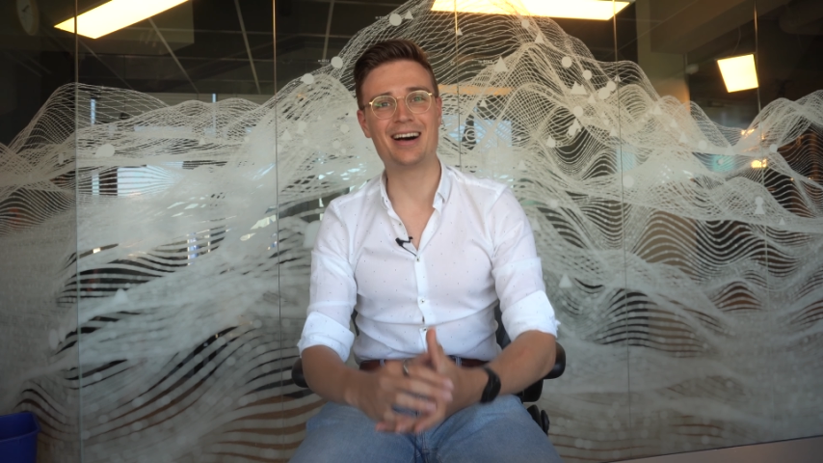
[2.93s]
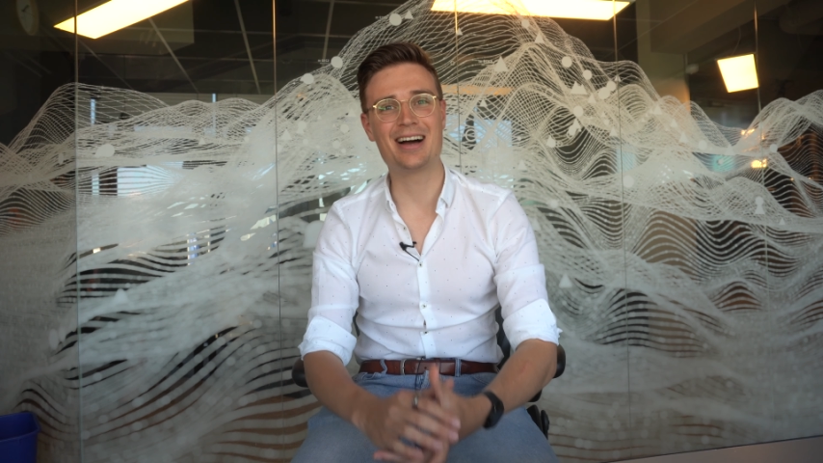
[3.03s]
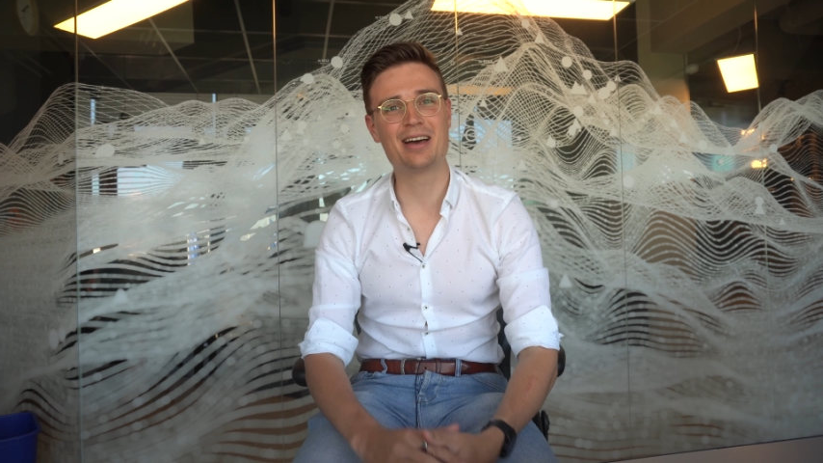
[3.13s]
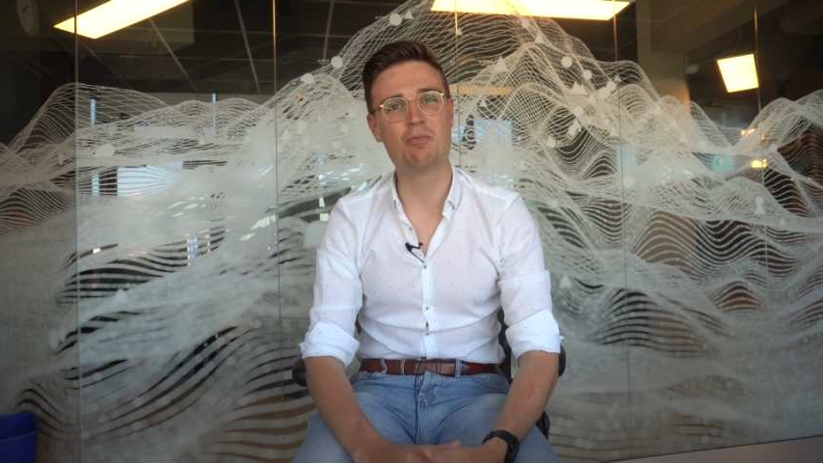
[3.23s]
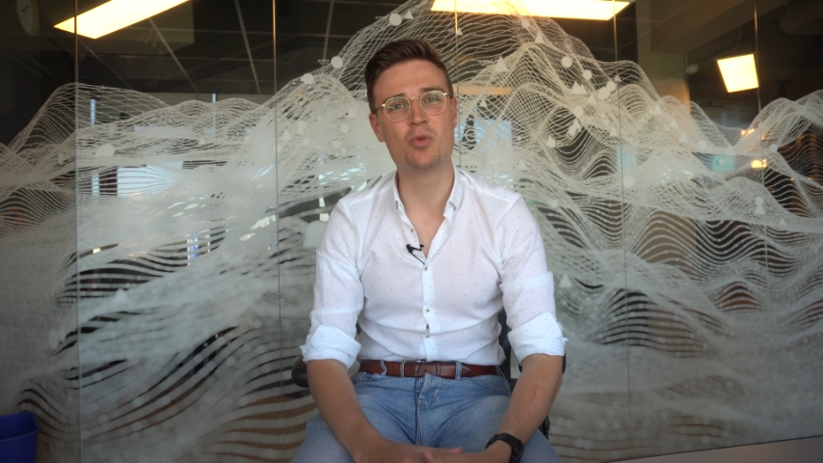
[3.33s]

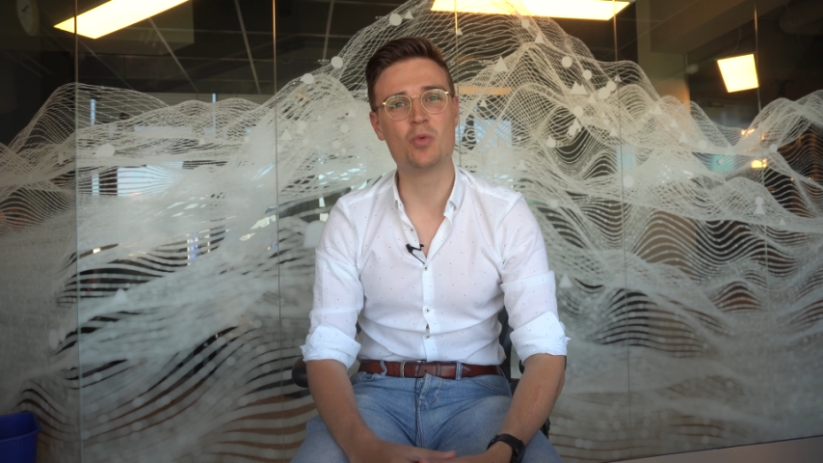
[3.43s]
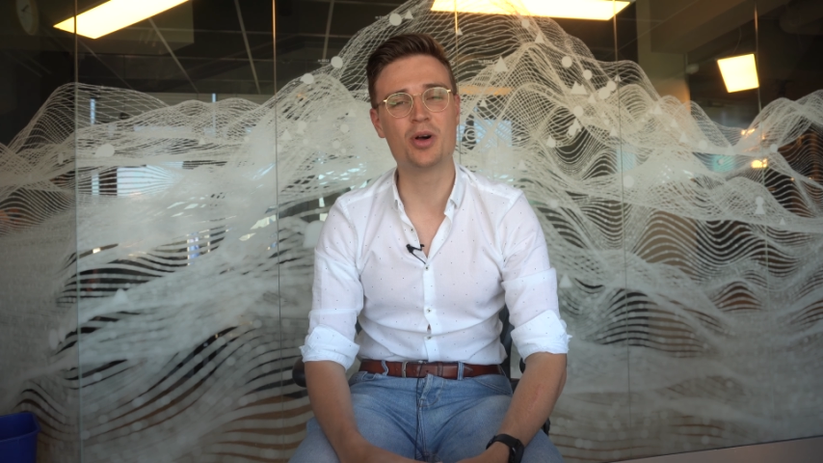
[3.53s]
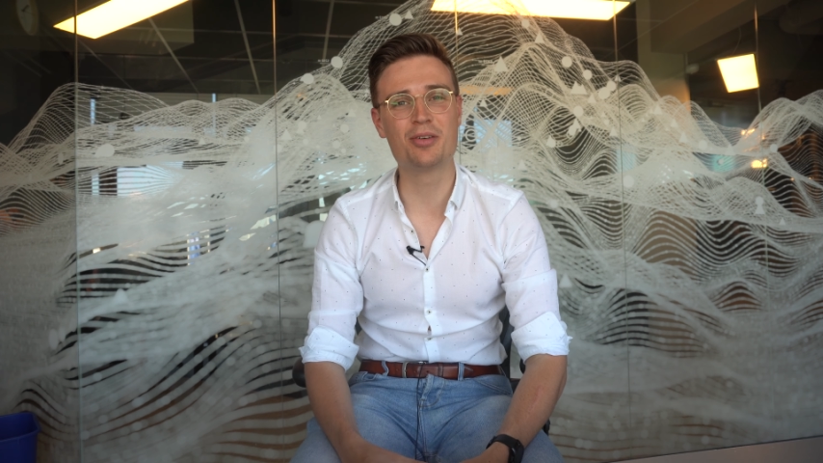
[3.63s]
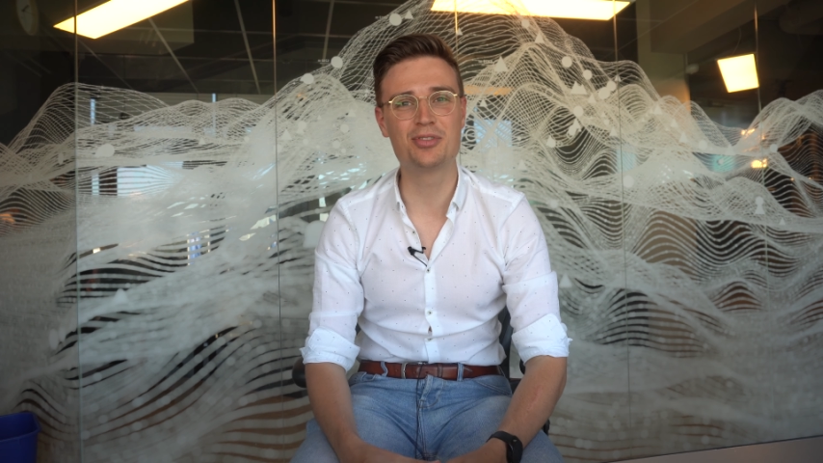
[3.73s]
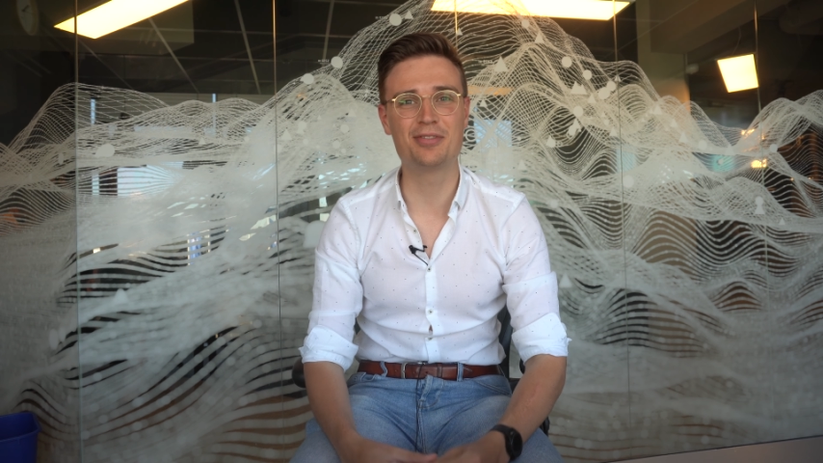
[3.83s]
I am
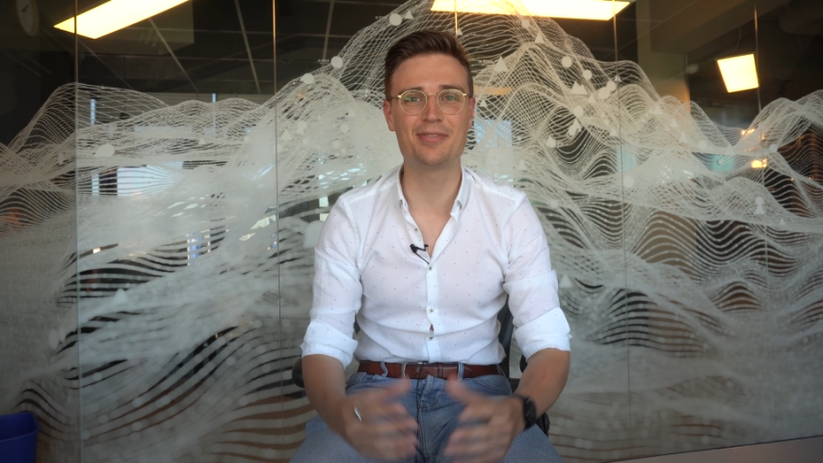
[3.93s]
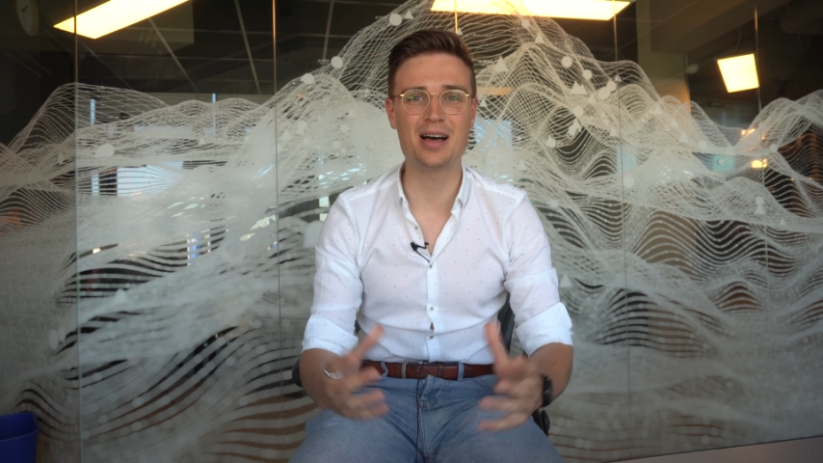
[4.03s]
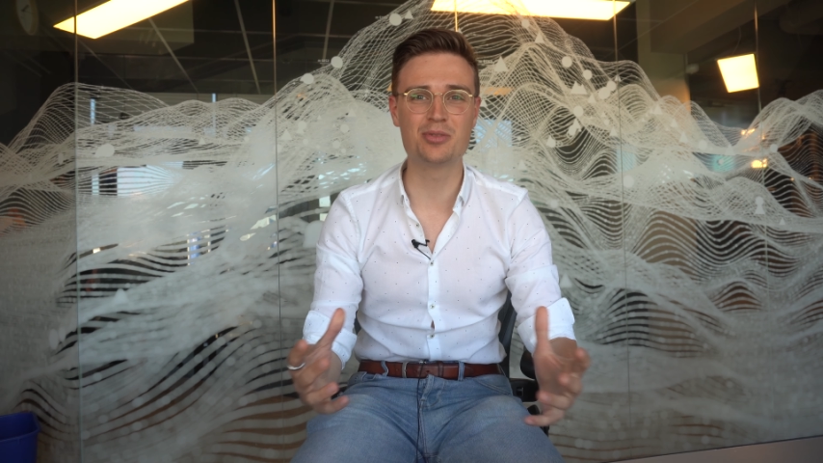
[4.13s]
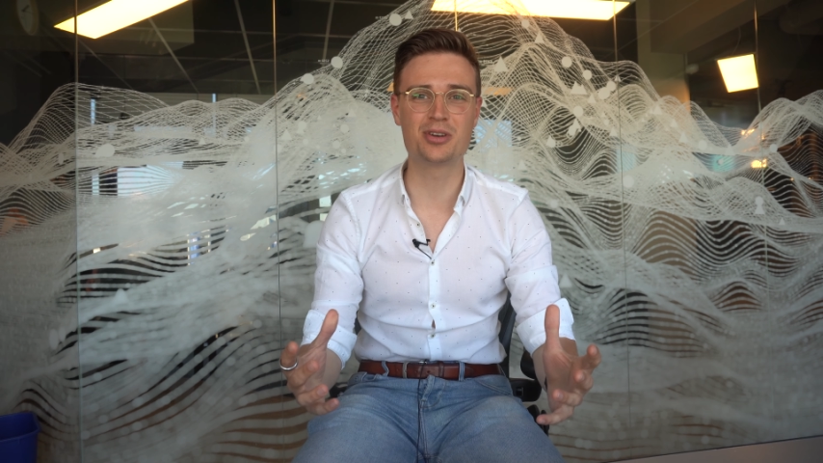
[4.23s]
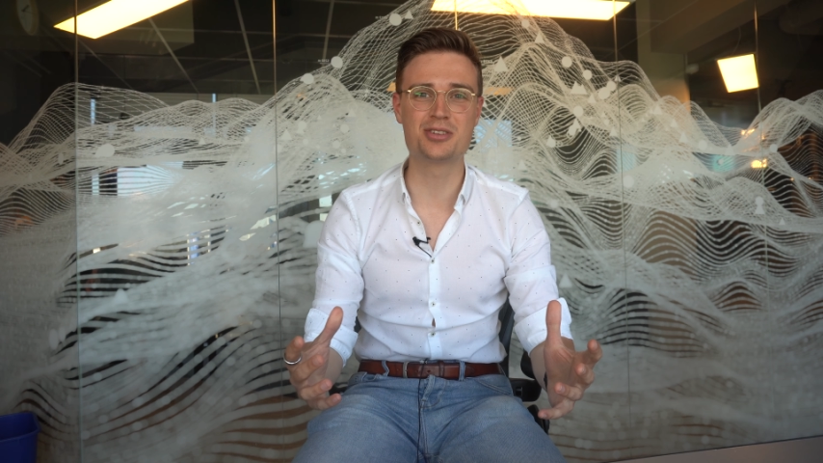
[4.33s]
one of the
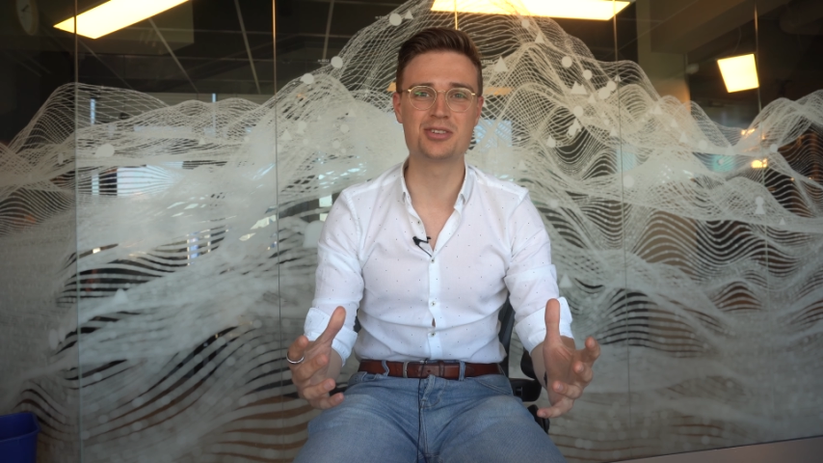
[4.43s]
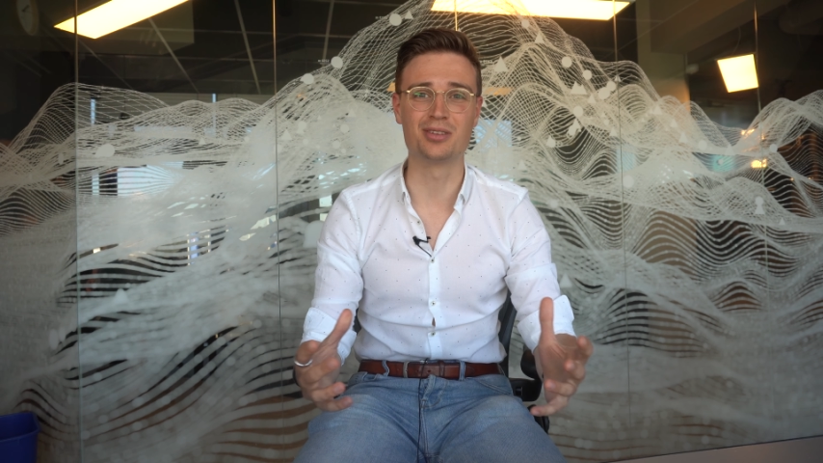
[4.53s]
founders